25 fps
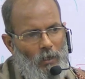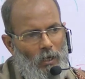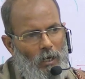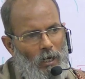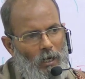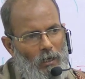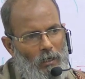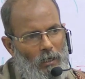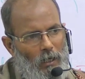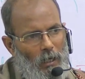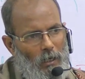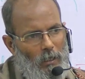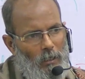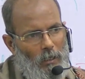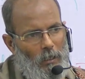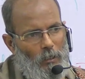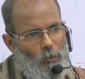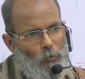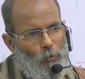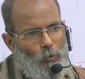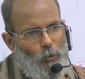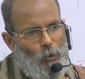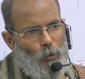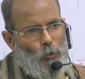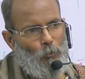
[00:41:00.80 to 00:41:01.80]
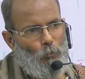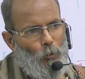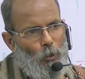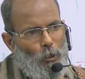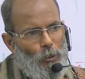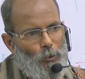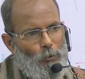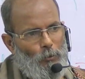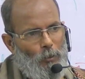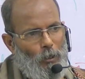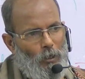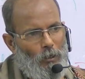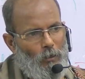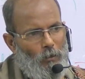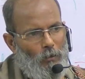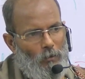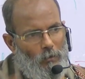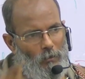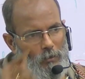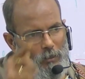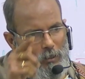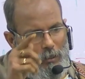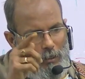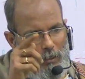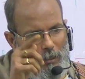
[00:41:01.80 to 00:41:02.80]
and calcaneo-cuboid joint.
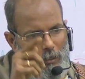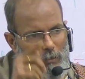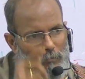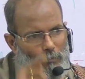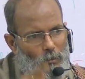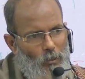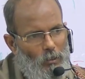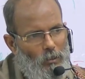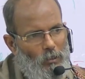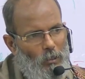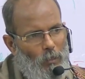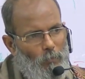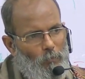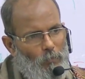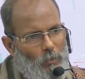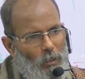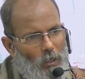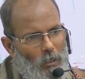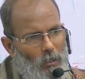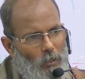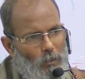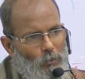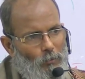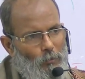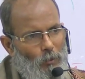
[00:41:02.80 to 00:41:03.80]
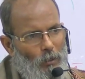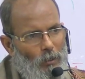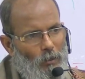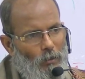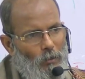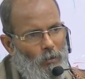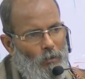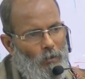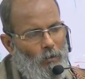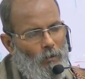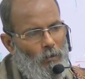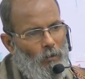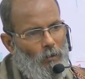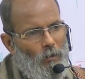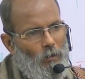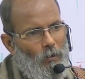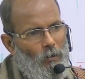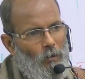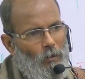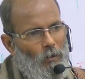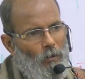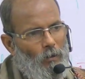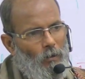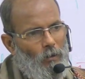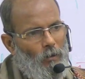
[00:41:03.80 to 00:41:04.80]
Then comes the subtalar joint.
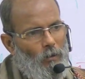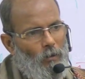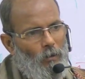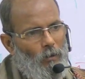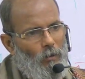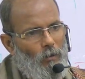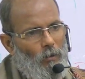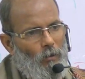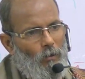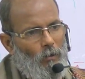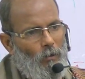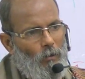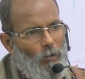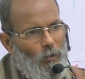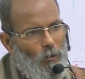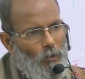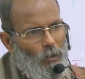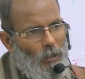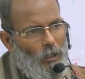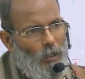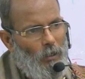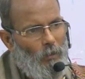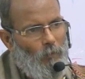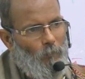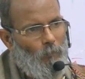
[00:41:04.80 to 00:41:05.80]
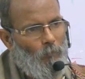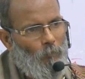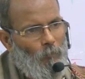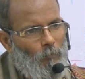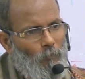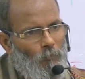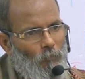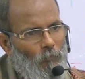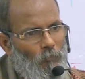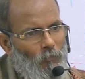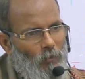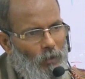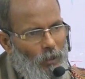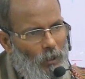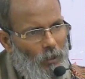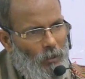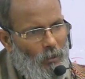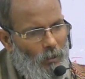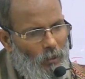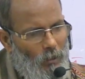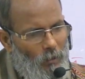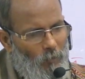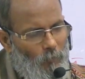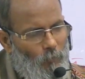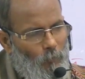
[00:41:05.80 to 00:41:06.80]
Alright.
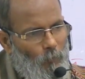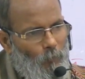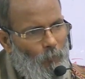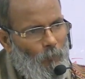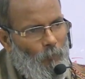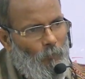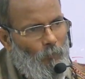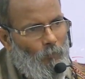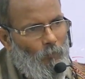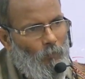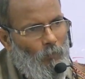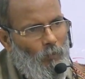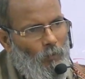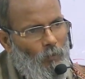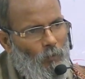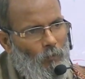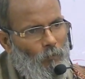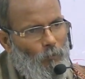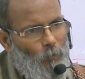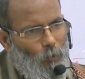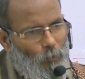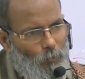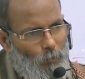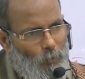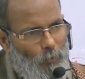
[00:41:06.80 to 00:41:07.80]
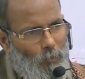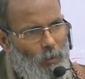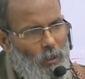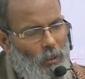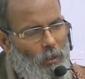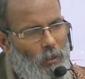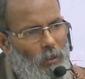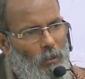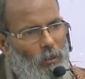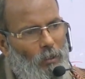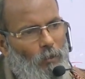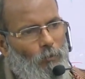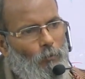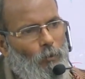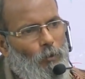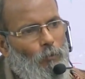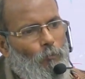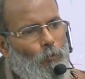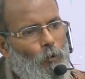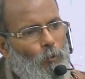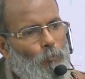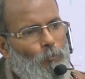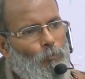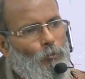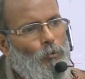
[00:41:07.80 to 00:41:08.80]
Then from the medial
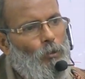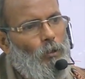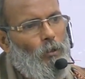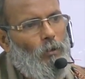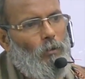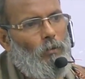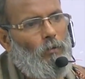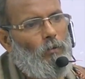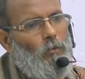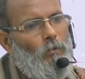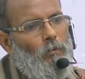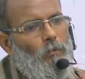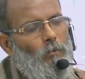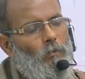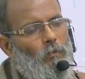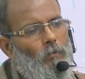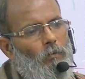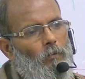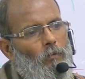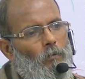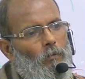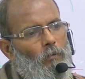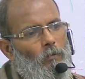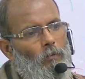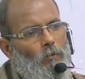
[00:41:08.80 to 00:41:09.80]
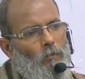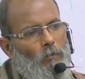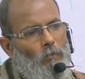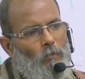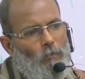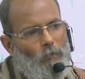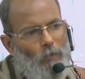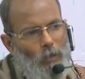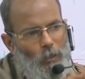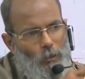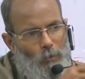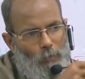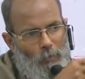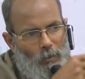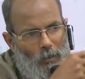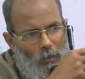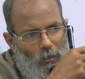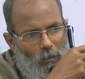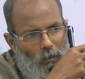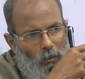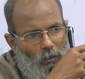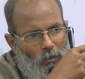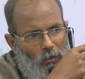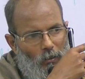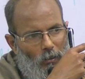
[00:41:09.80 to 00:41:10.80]
cuneiform to the first
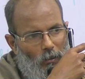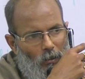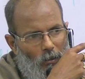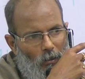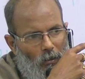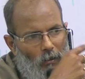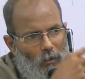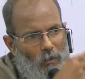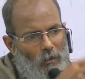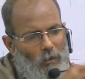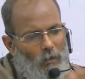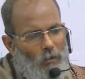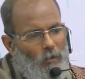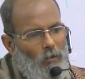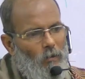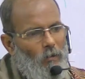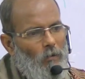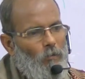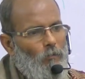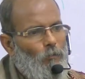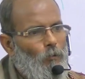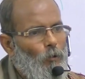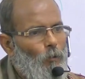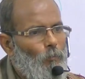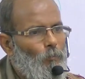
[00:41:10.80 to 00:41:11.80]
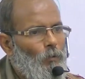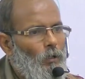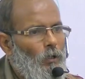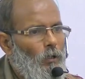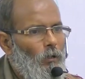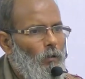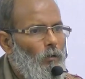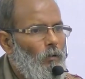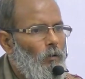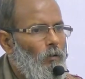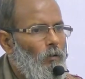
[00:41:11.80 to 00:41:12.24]
metatarsal, from the